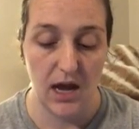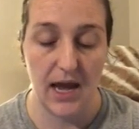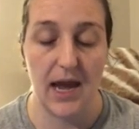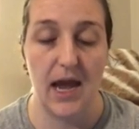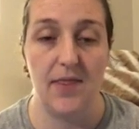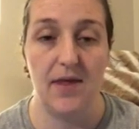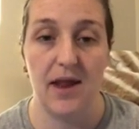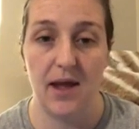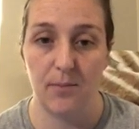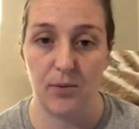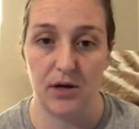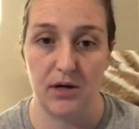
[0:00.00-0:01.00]
and then
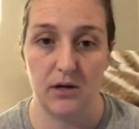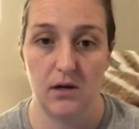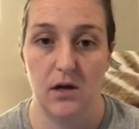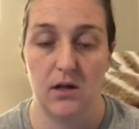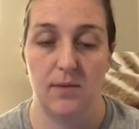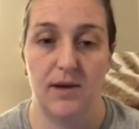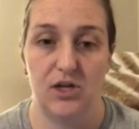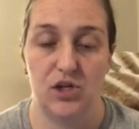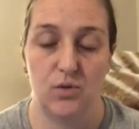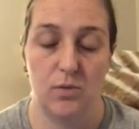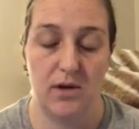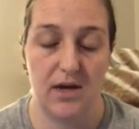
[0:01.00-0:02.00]
heparin. The
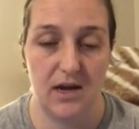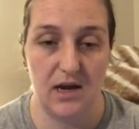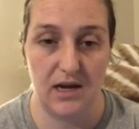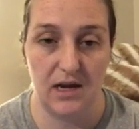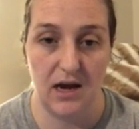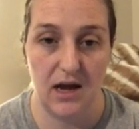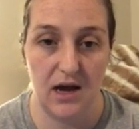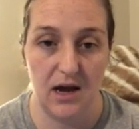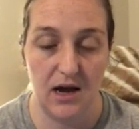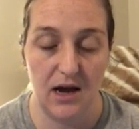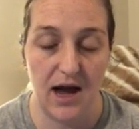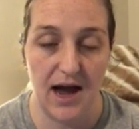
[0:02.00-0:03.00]
patient will be getting an
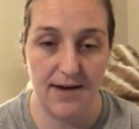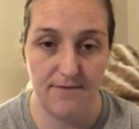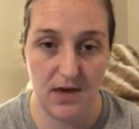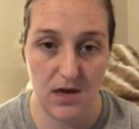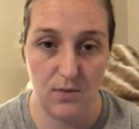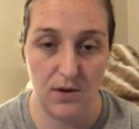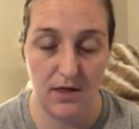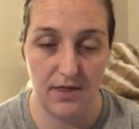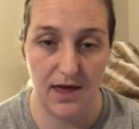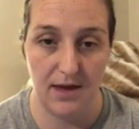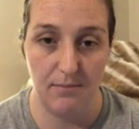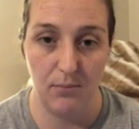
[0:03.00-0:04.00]
IV with
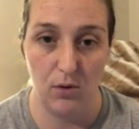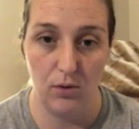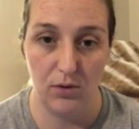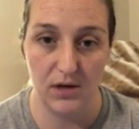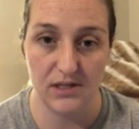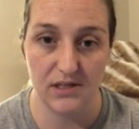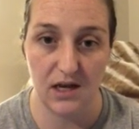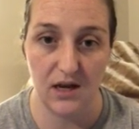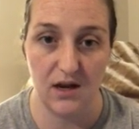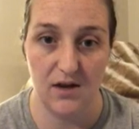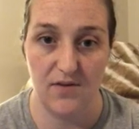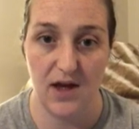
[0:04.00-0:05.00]
a bolus
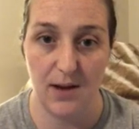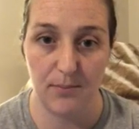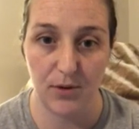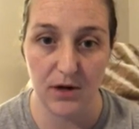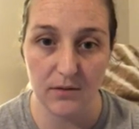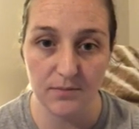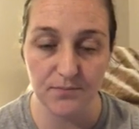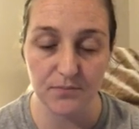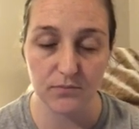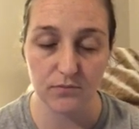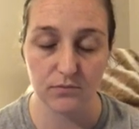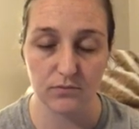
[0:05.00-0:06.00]
of heparin,
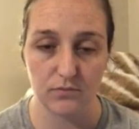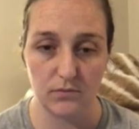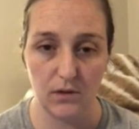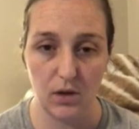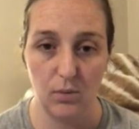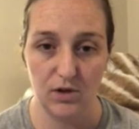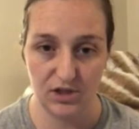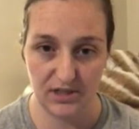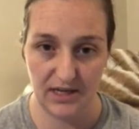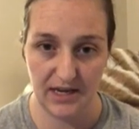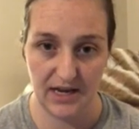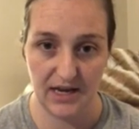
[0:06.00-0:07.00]
which is
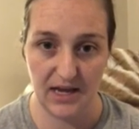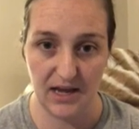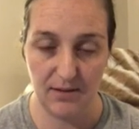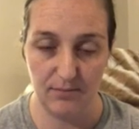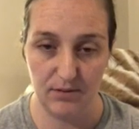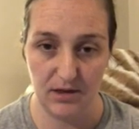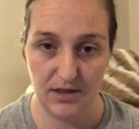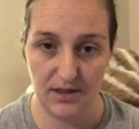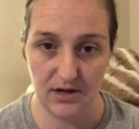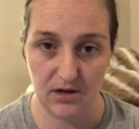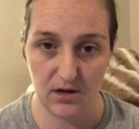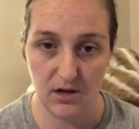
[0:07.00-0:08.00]
again a blood
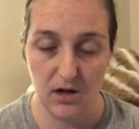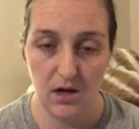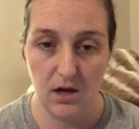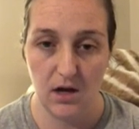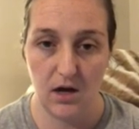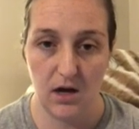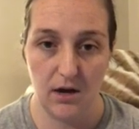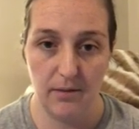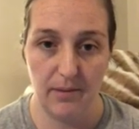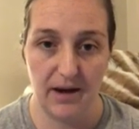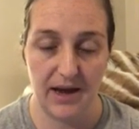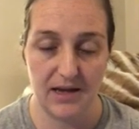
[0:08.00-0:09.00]
thinner,
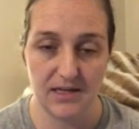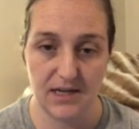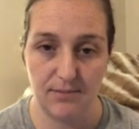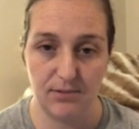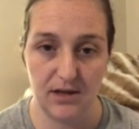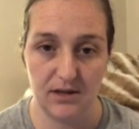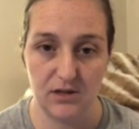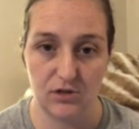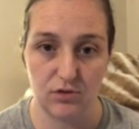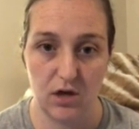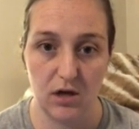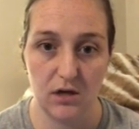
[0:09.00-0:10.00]
antiplatelet
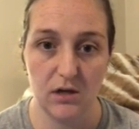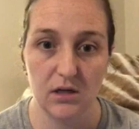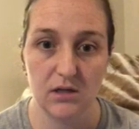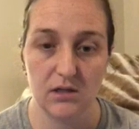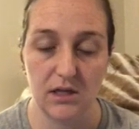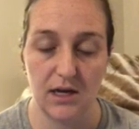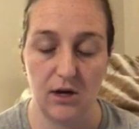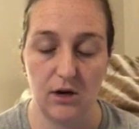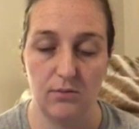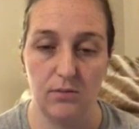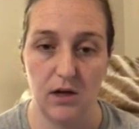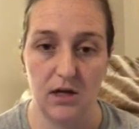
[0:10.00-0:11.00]
drug to
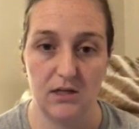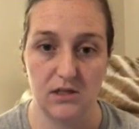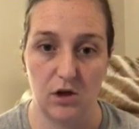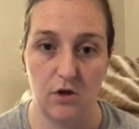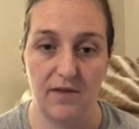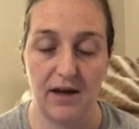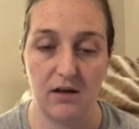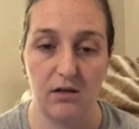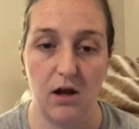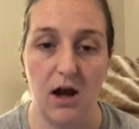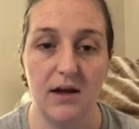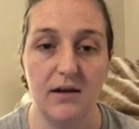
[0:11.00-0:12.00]
help dissolve that
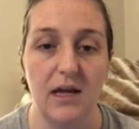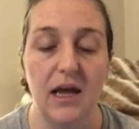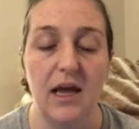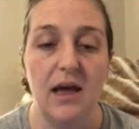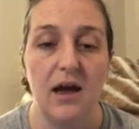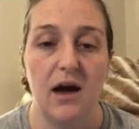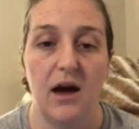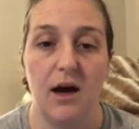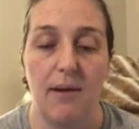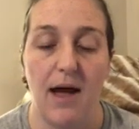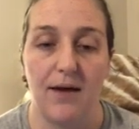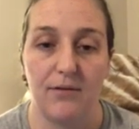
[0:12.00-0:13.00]
clot.
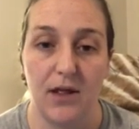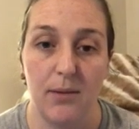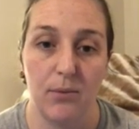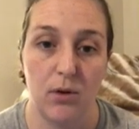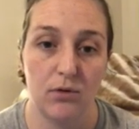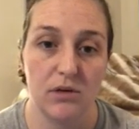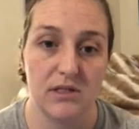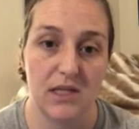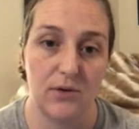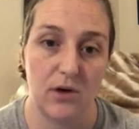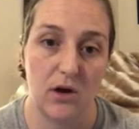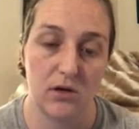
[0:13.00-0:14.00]
After that bolus, they
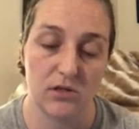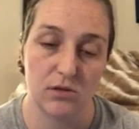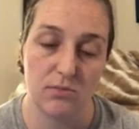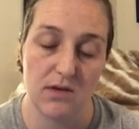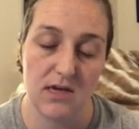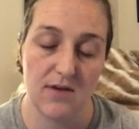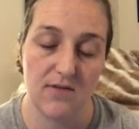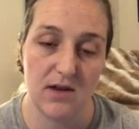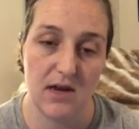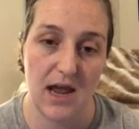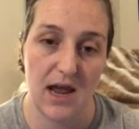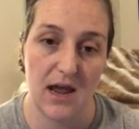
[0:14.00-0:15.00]
would also be
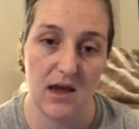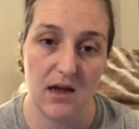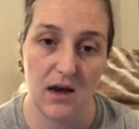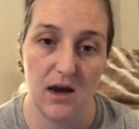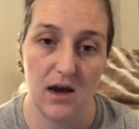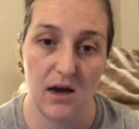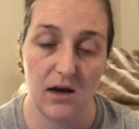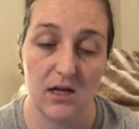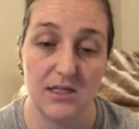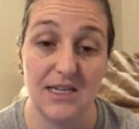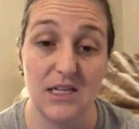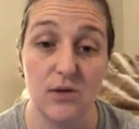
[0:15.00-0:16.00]
given a
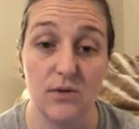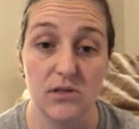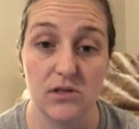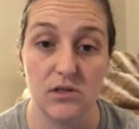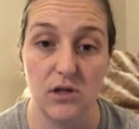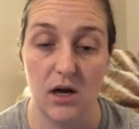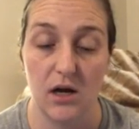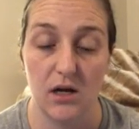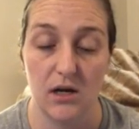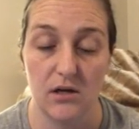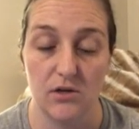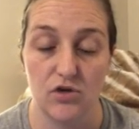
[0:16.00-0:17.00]
continuous
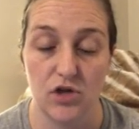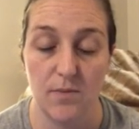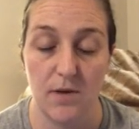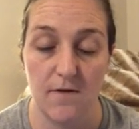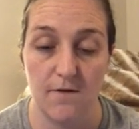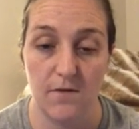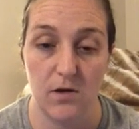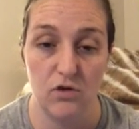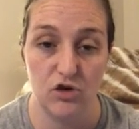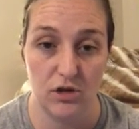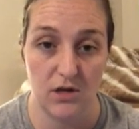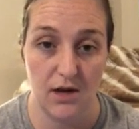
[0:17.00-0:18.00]
drip
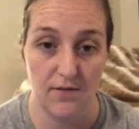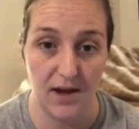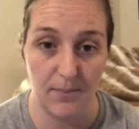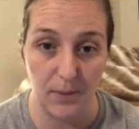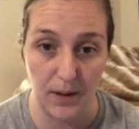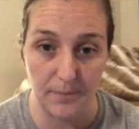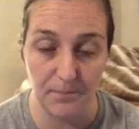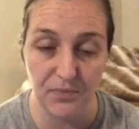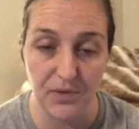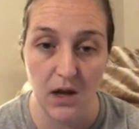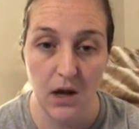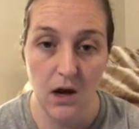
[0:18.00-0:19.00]
infusion of heparin.
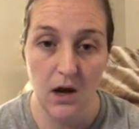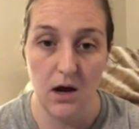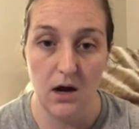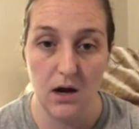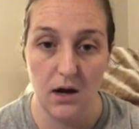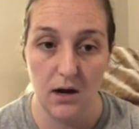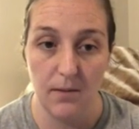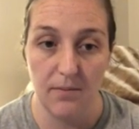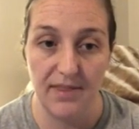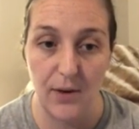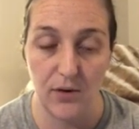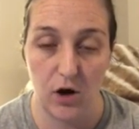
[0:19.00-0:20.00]

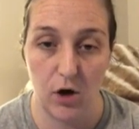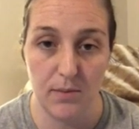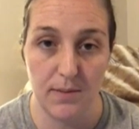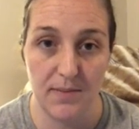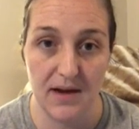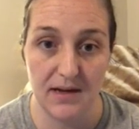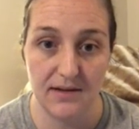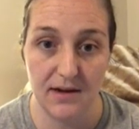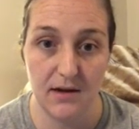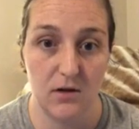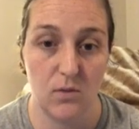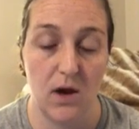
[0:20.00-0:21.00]
That would all be being
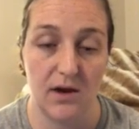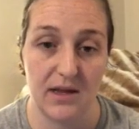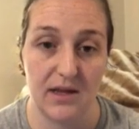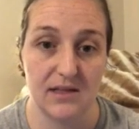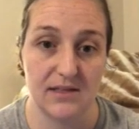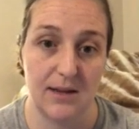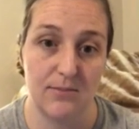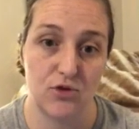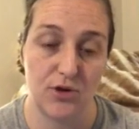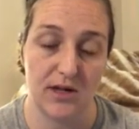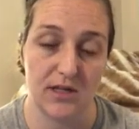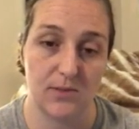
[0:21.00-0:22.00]
done while getting set up
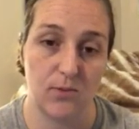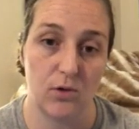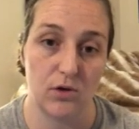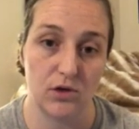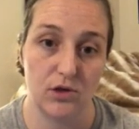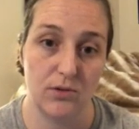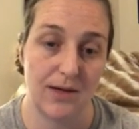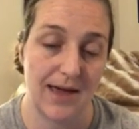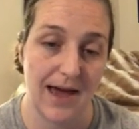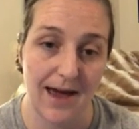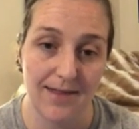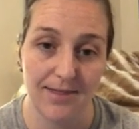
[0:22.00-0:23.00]
transport to the
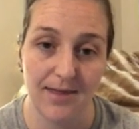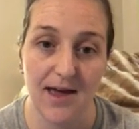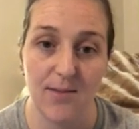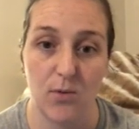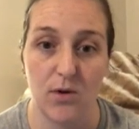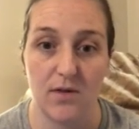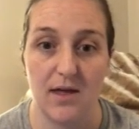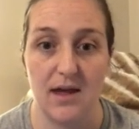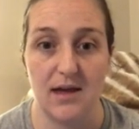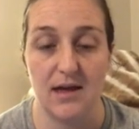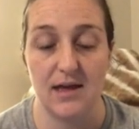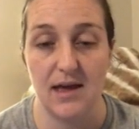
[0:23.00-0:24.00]
cath lab where they
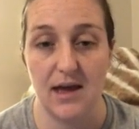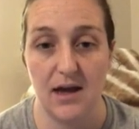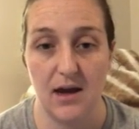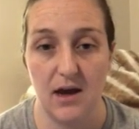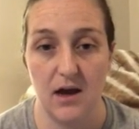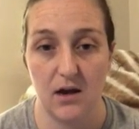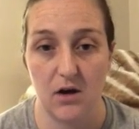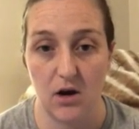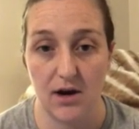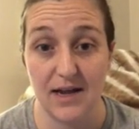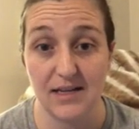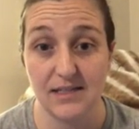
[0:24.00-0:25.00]
can get
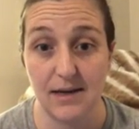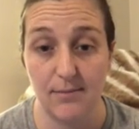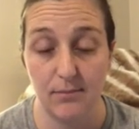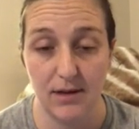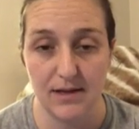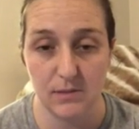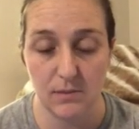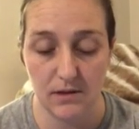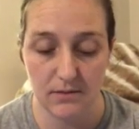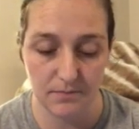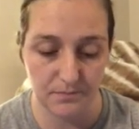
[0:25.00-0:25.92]
cardiac stent placement.